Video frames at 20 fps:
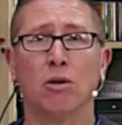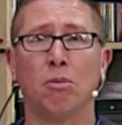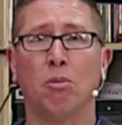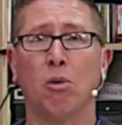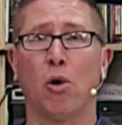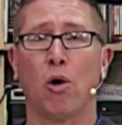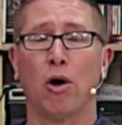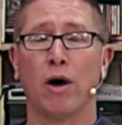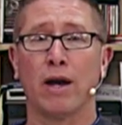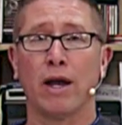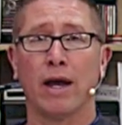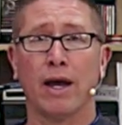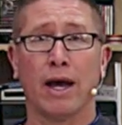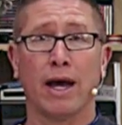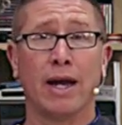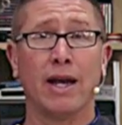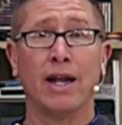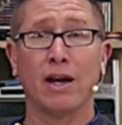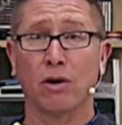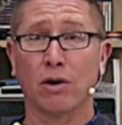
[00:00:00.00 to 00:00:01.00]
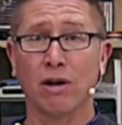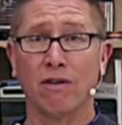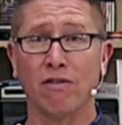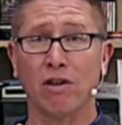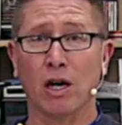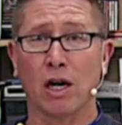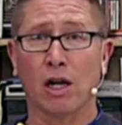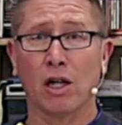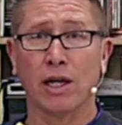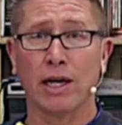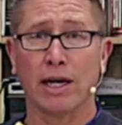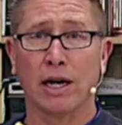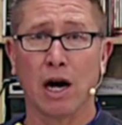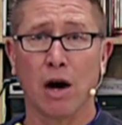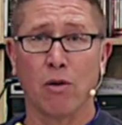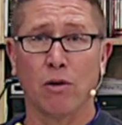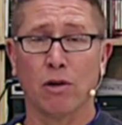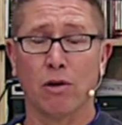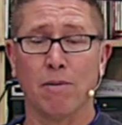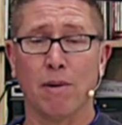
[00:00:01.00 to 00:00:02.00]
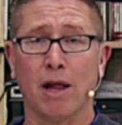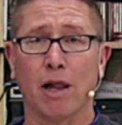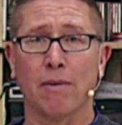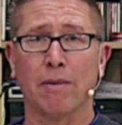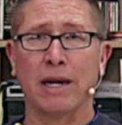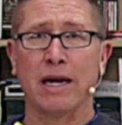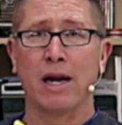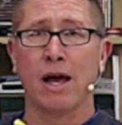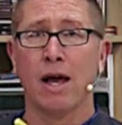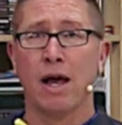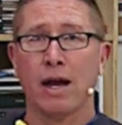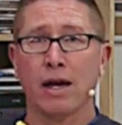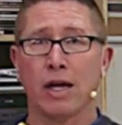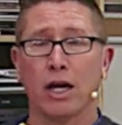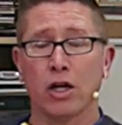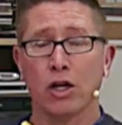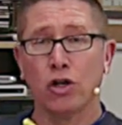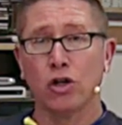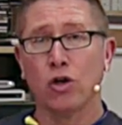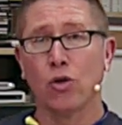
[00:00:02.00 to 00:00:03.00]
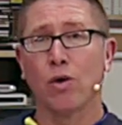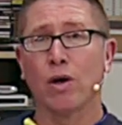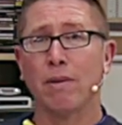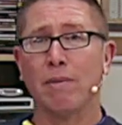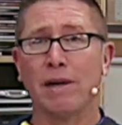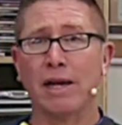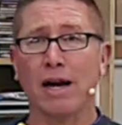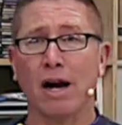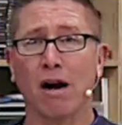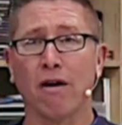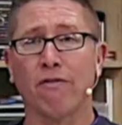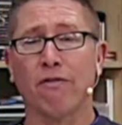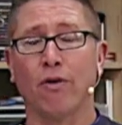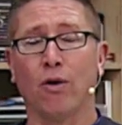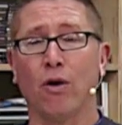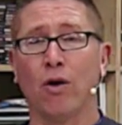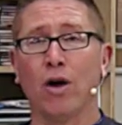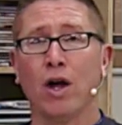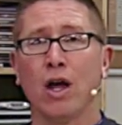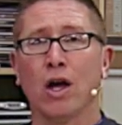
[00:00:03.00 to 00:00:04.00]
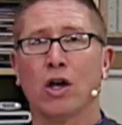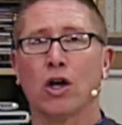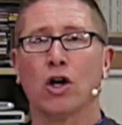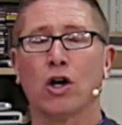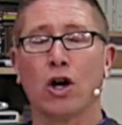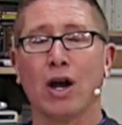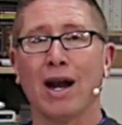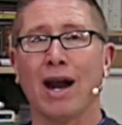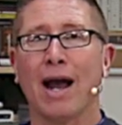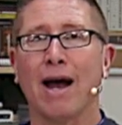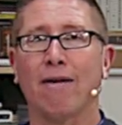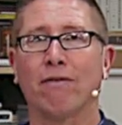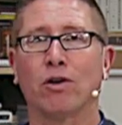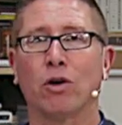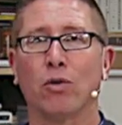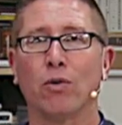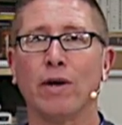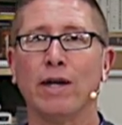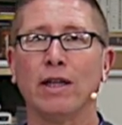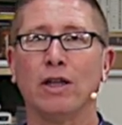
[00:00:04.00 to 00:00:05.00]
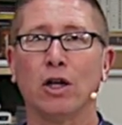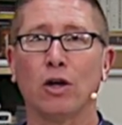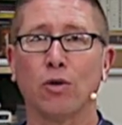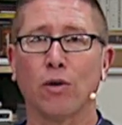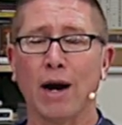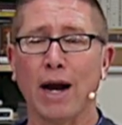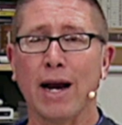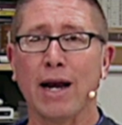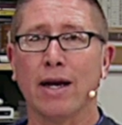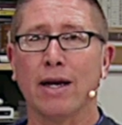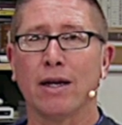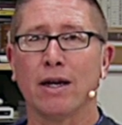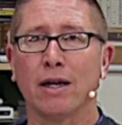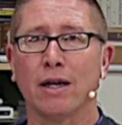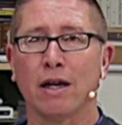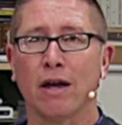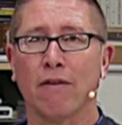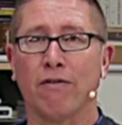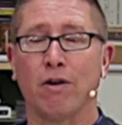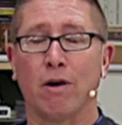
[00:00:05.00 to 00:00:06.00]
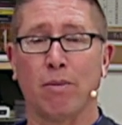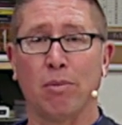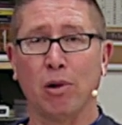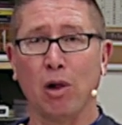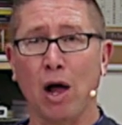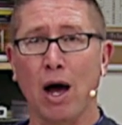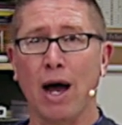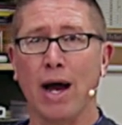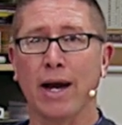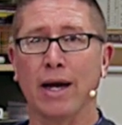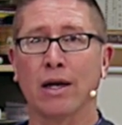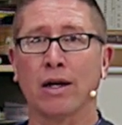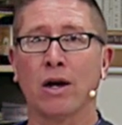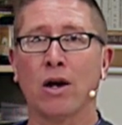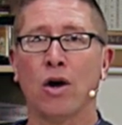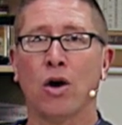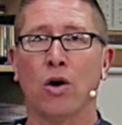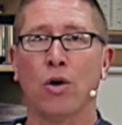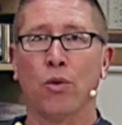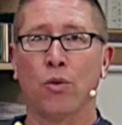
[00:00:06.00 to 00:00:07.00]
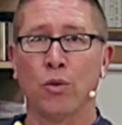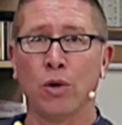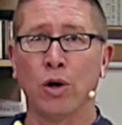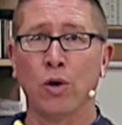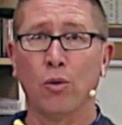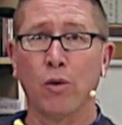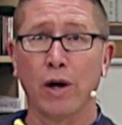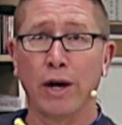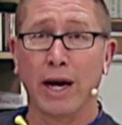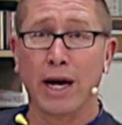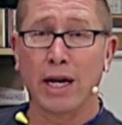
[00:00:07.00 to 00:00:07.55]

the board, and it'll give you a clean cut with your melamine. Now you do want to be careful. You're going to have to read the grain if you're applying real wood